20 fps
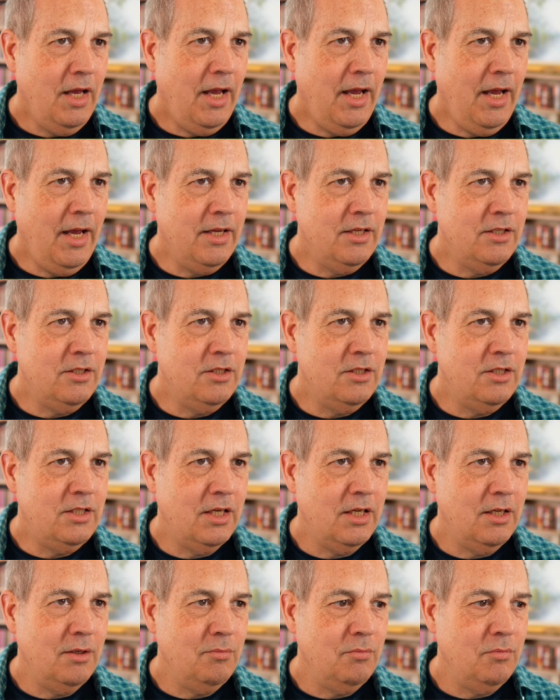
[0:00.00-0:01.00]
And
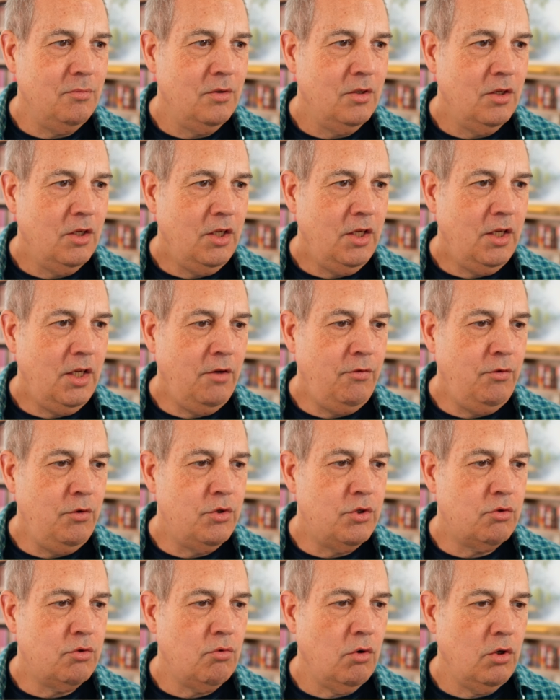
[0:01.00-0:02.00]
if you
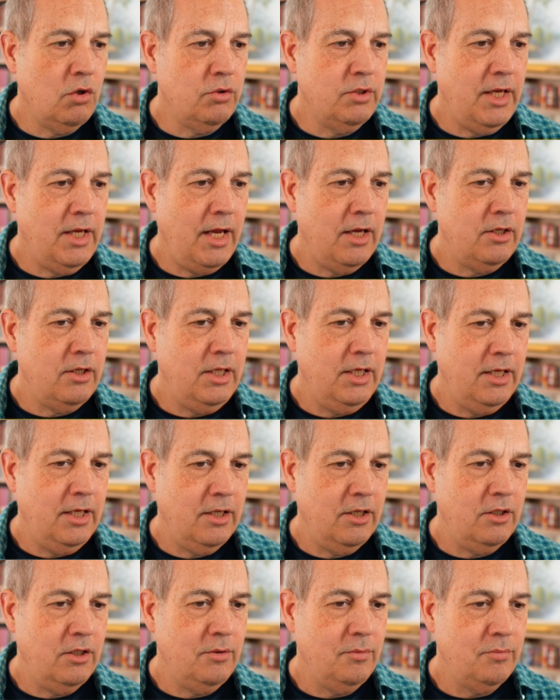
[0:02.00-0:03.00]
scroll down
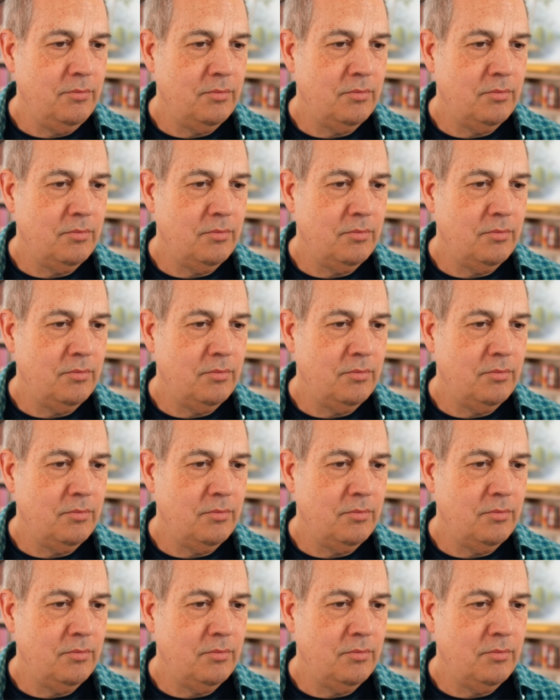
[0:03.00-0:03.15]
here